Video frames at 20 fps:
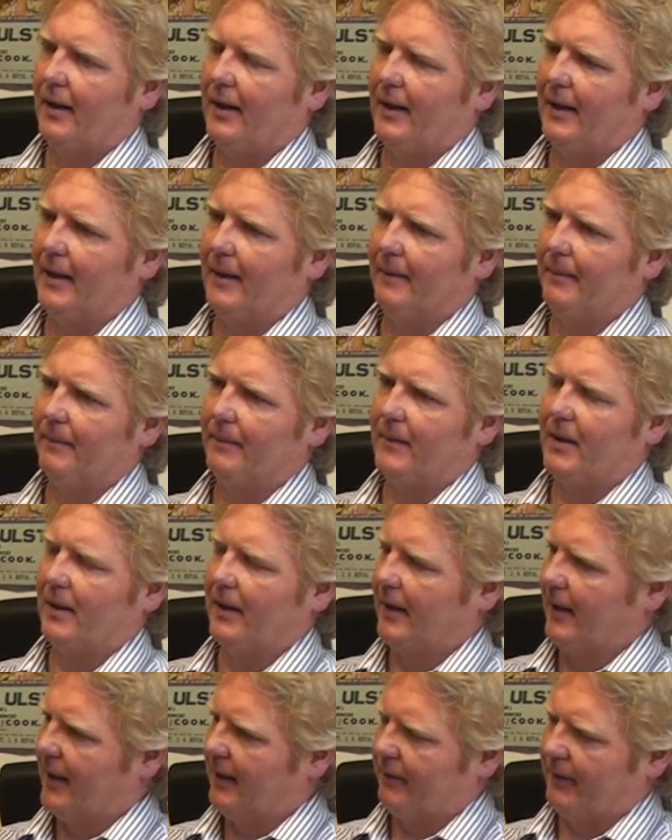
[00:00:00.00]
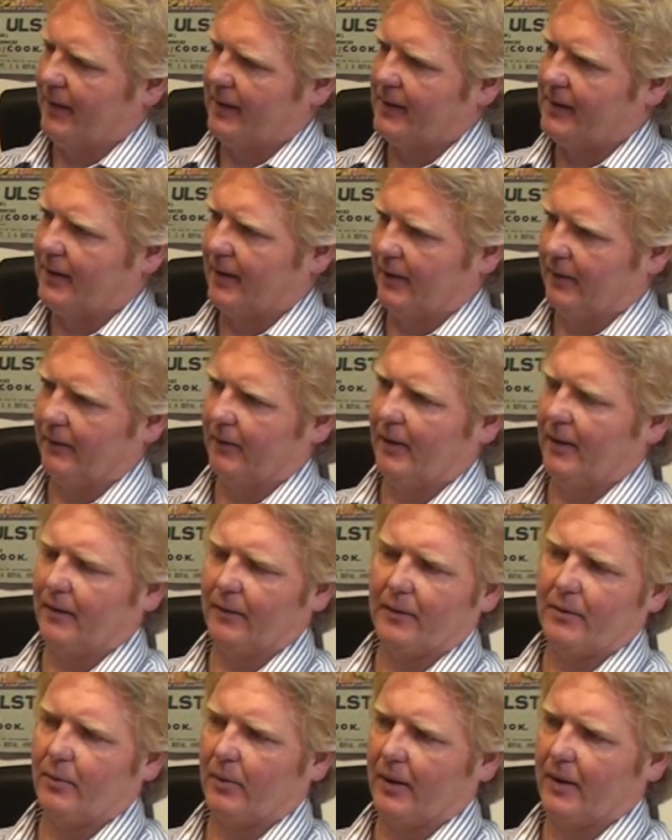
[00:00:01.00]
Glenavy
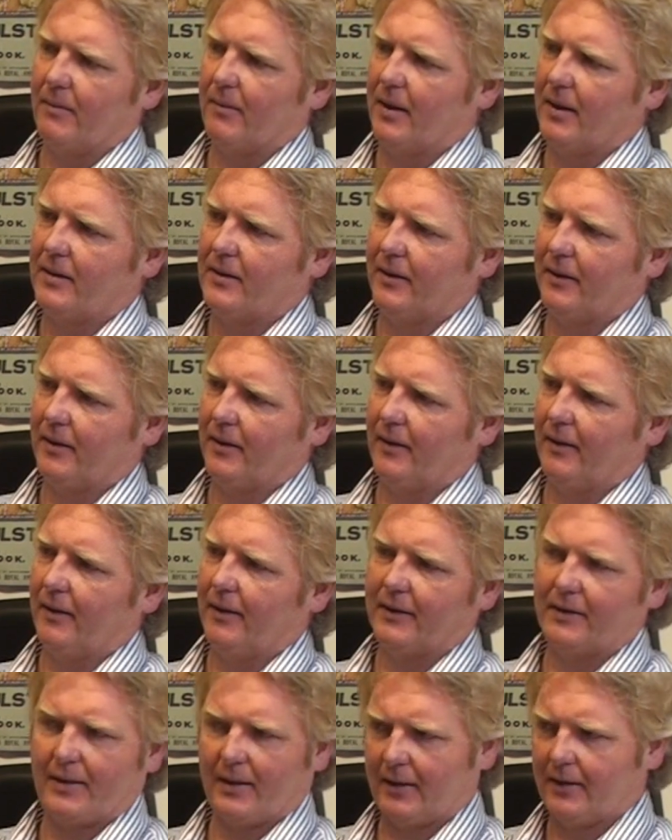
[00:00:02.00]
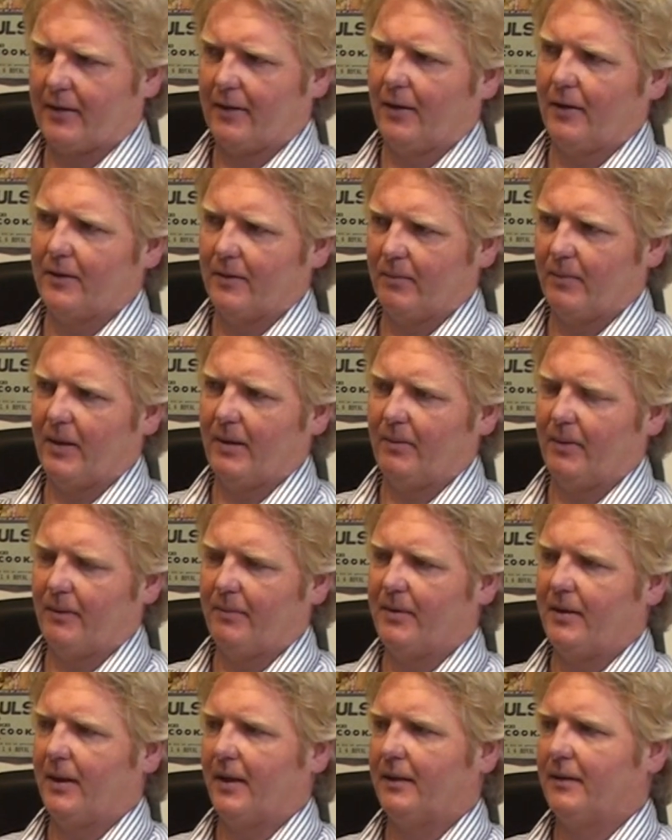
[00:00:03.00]
incinerator is one I mentioned earlier. 6,000 people
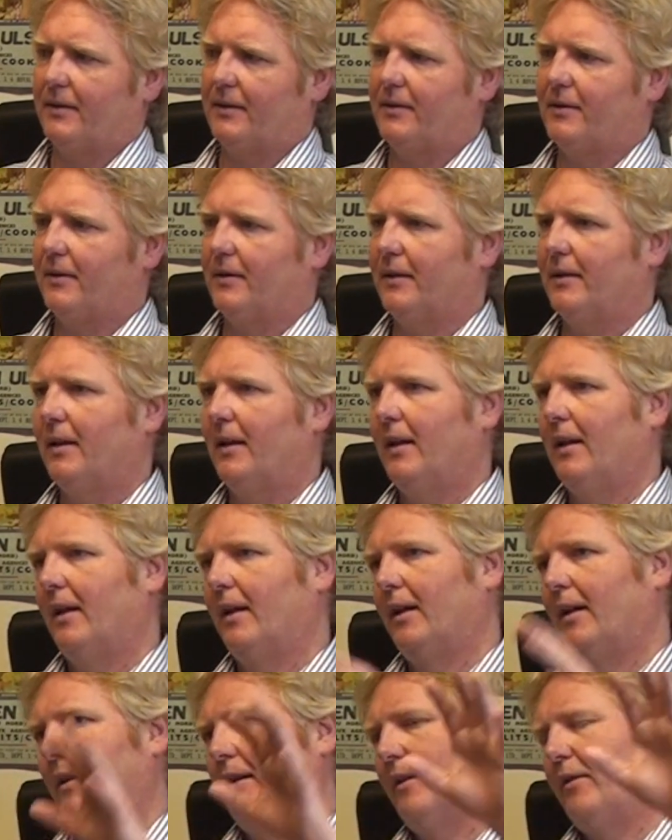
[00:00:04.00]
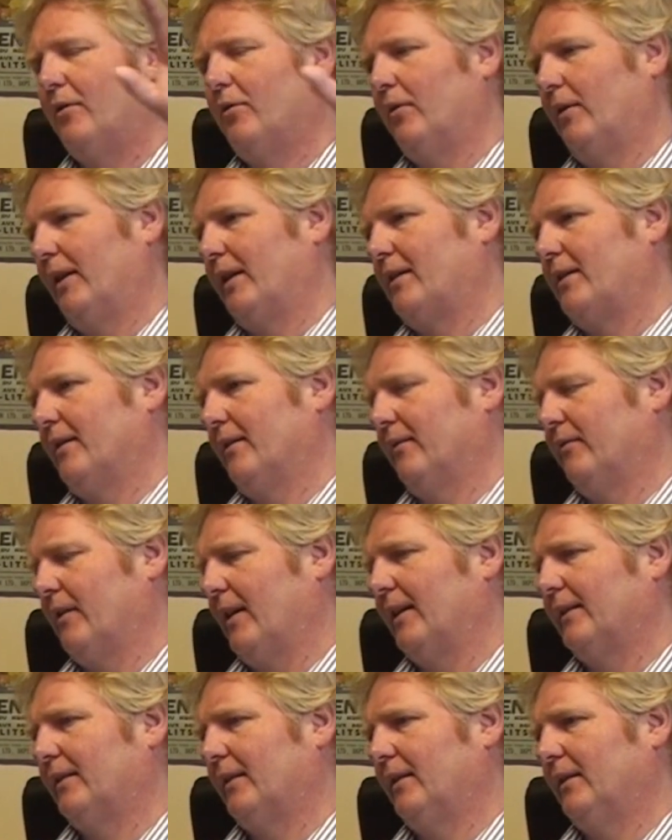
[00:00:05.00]
objected to it. Coalition of
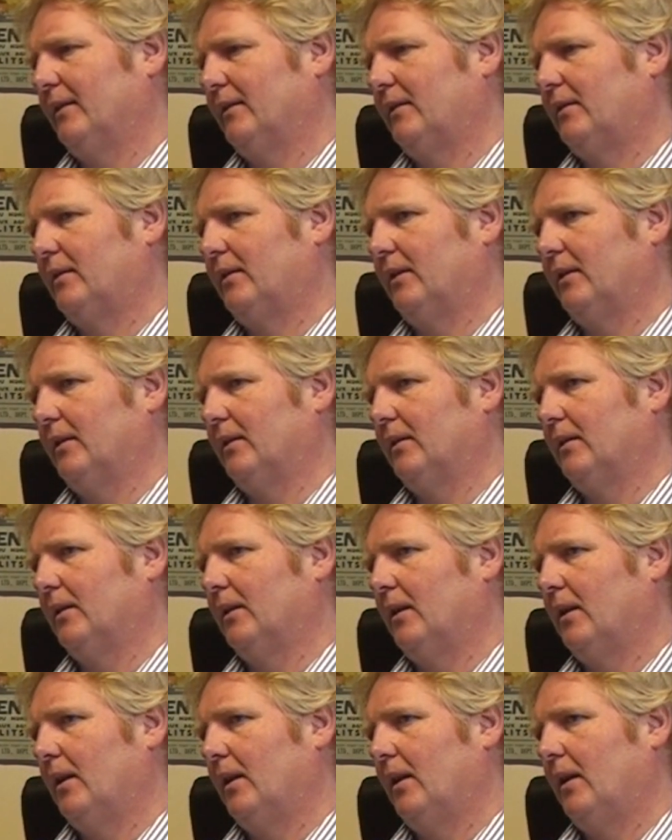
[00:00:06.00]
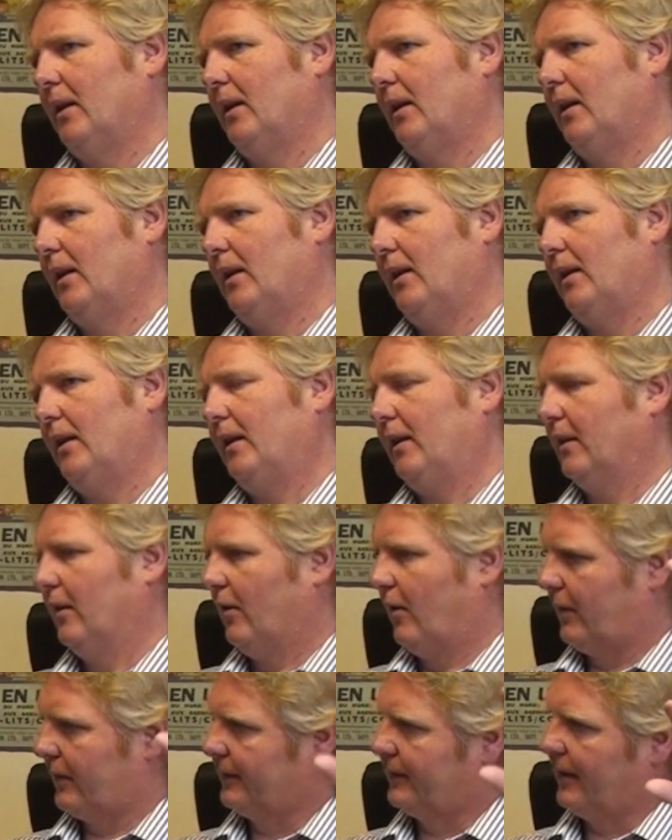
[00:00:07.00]
residents in
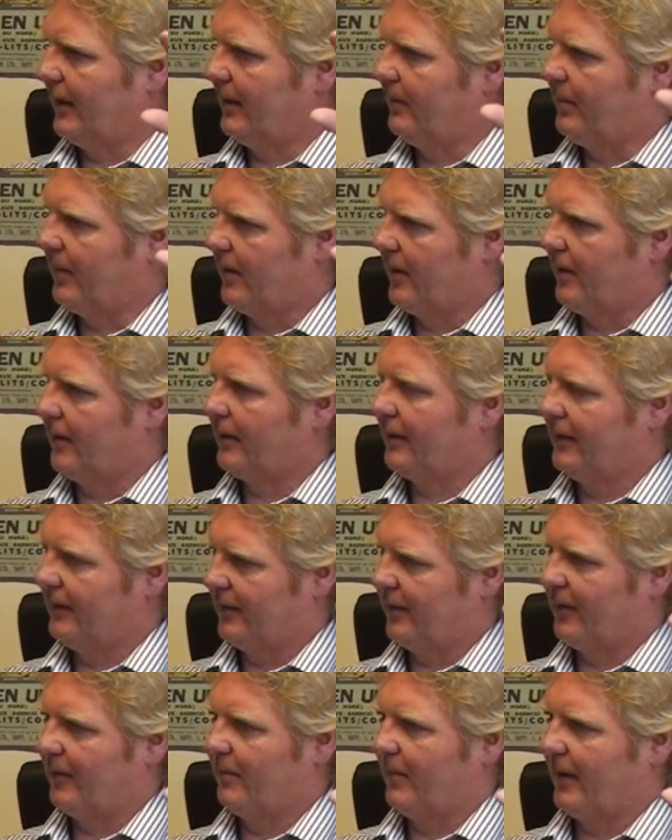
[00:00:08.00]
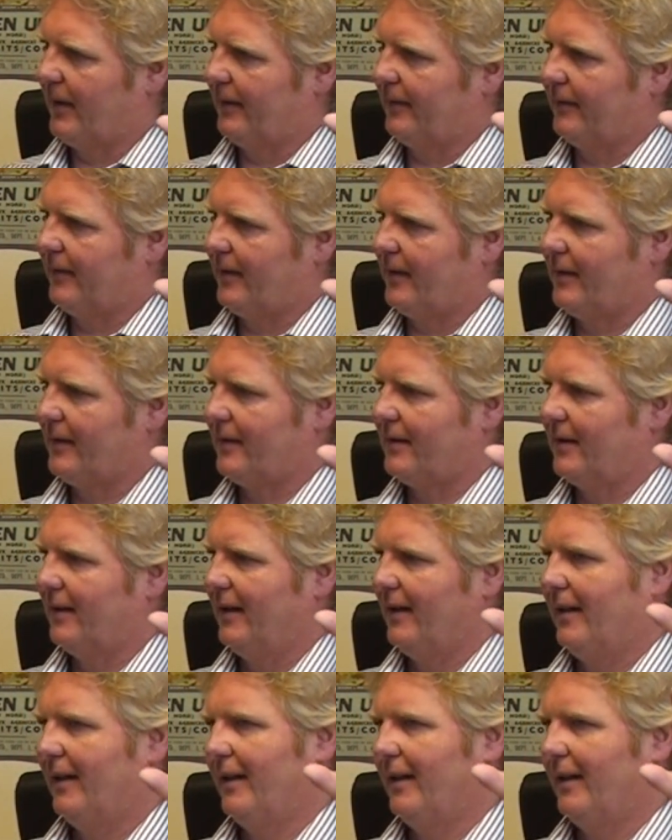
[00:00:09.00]
Lochside Park in North Belfast